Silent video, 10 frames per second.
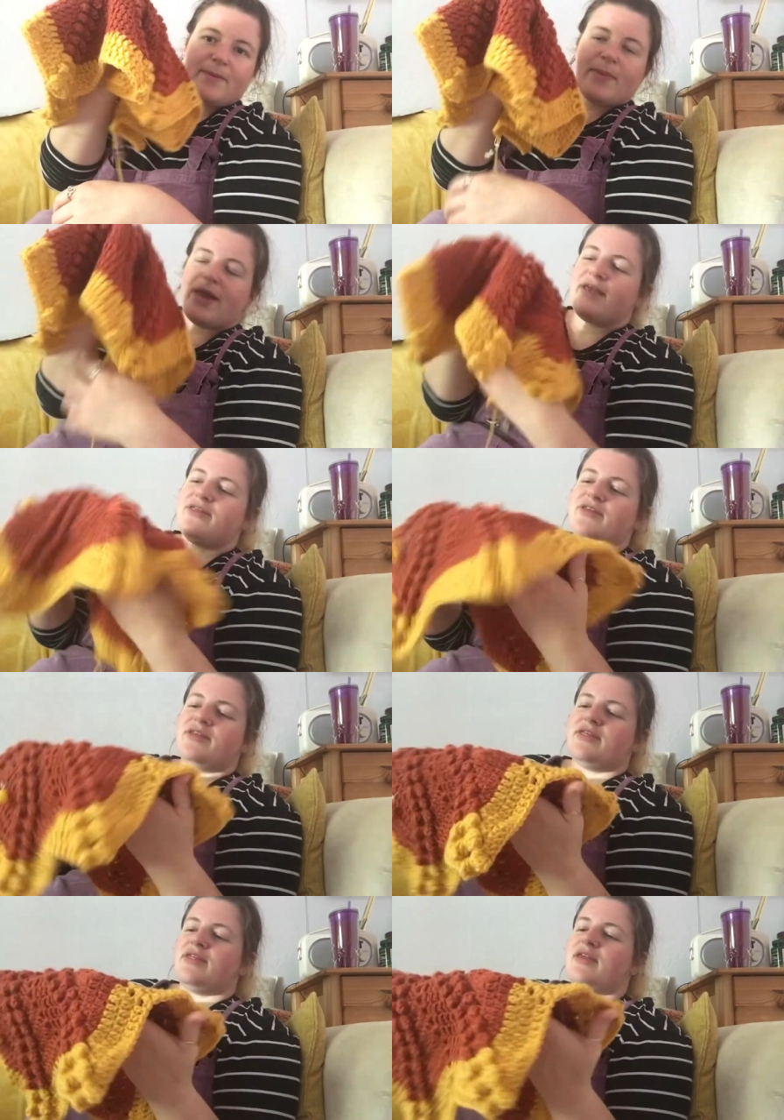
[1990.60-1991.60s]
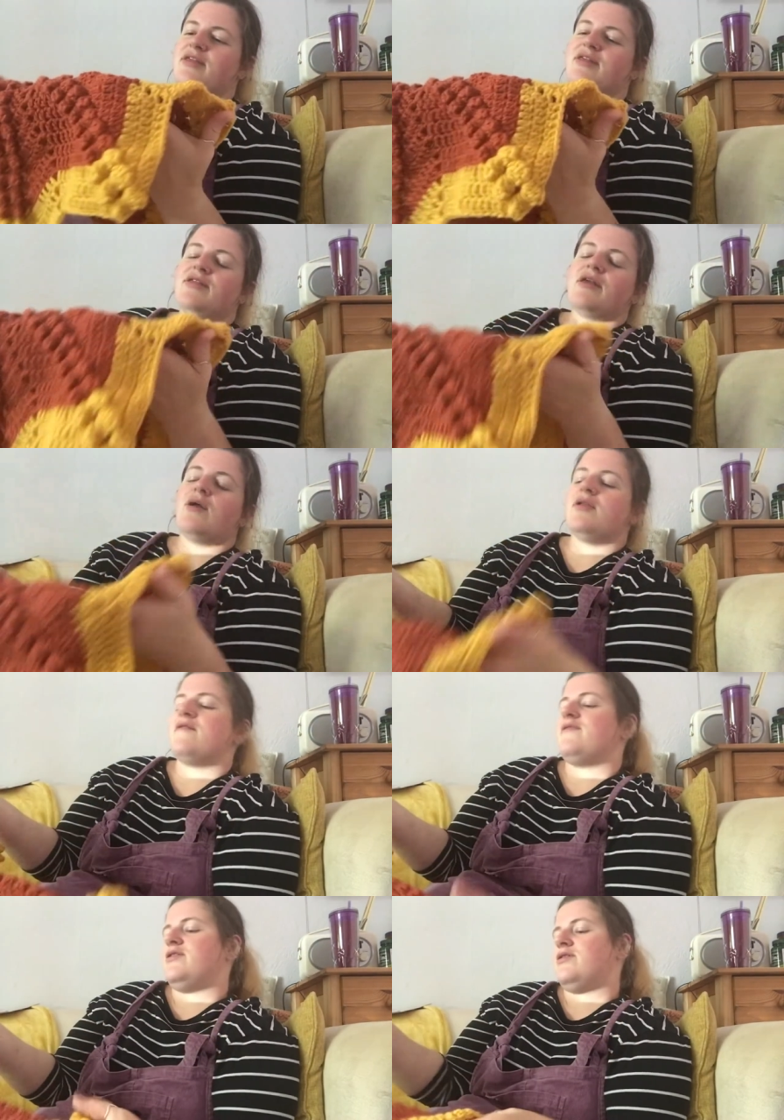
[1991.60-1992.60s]
But it's just, it's so
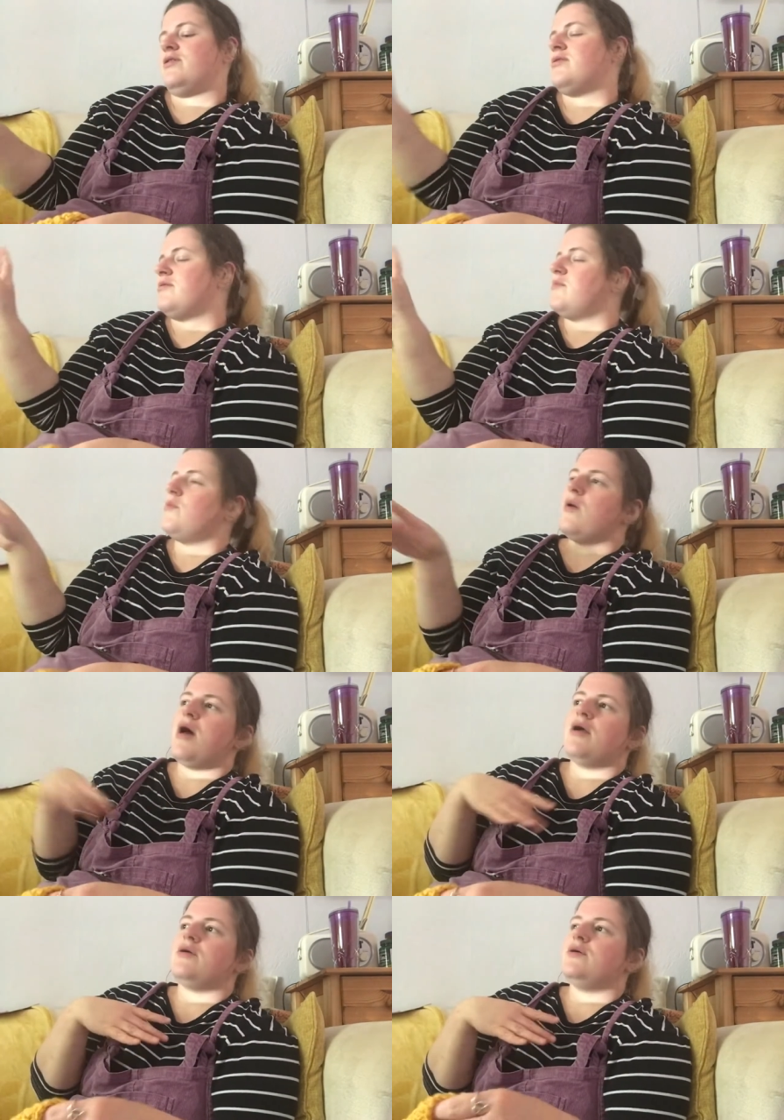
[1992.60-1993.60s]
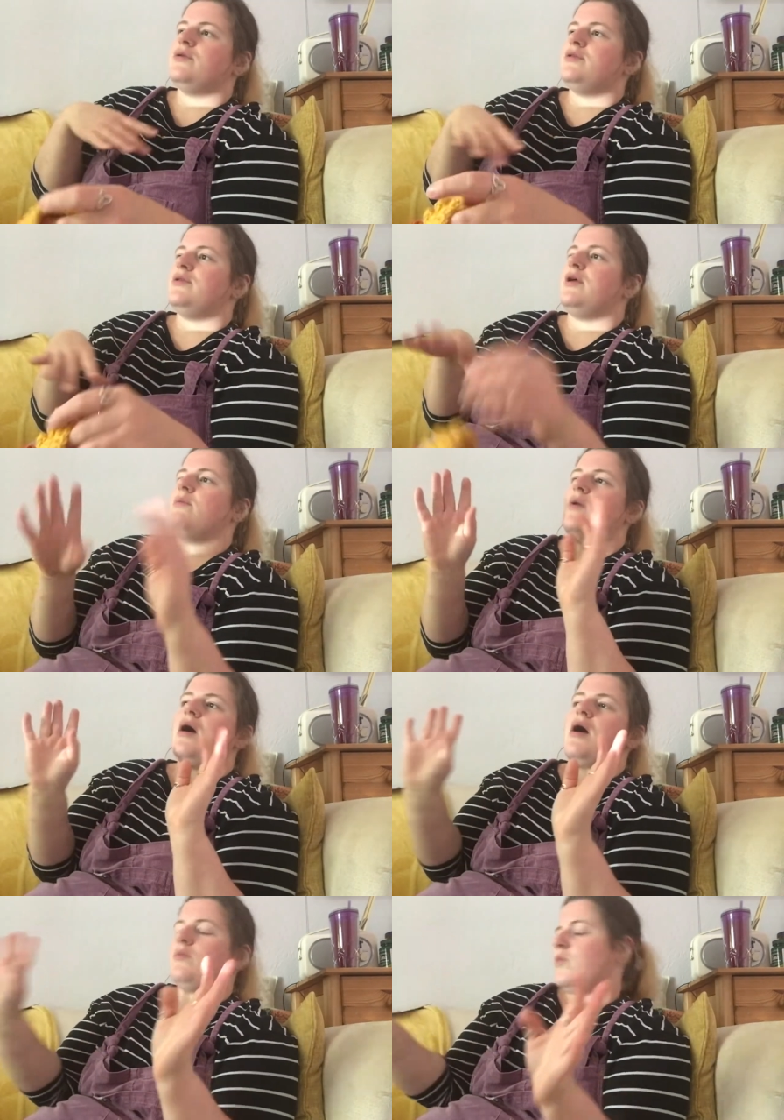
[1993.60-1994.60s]
lovely to just work on and
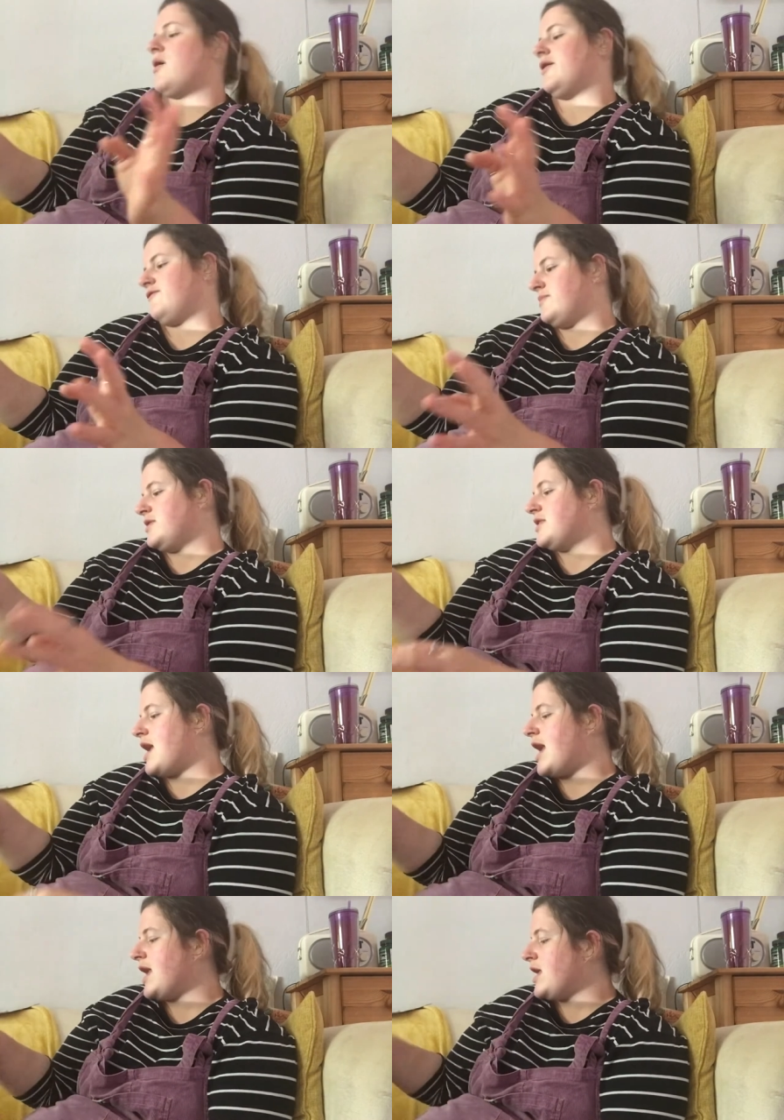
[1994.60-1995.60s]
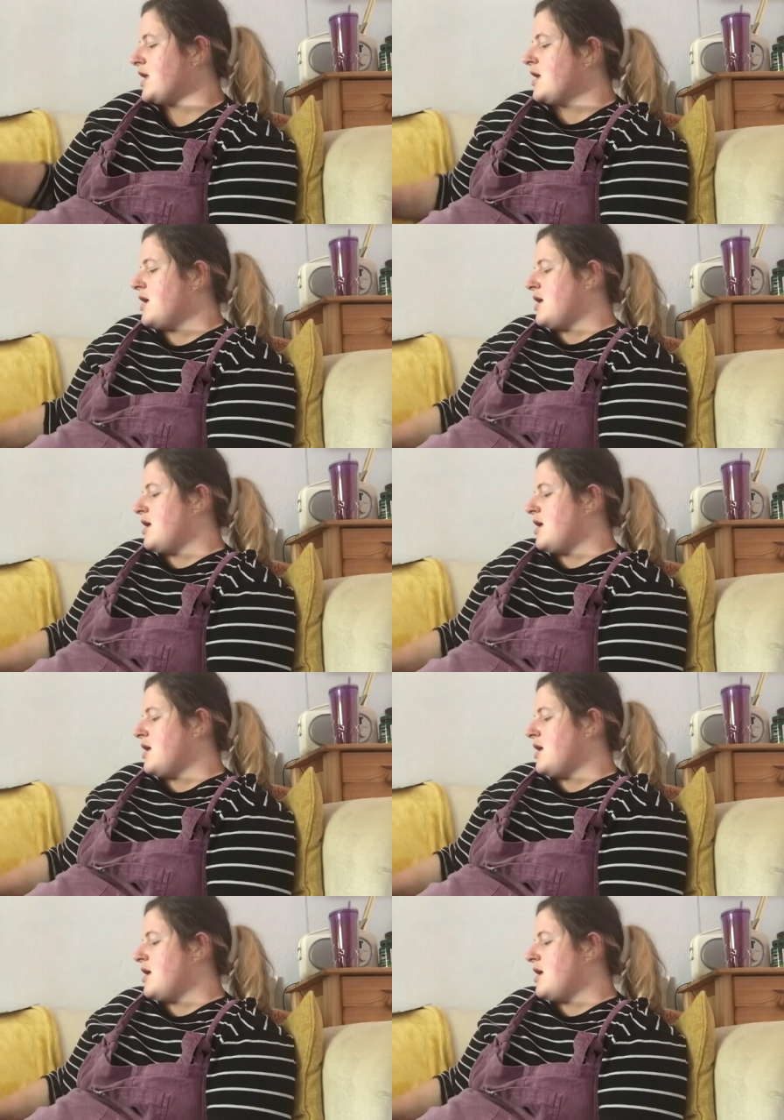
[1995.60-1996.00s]
unwind from the day.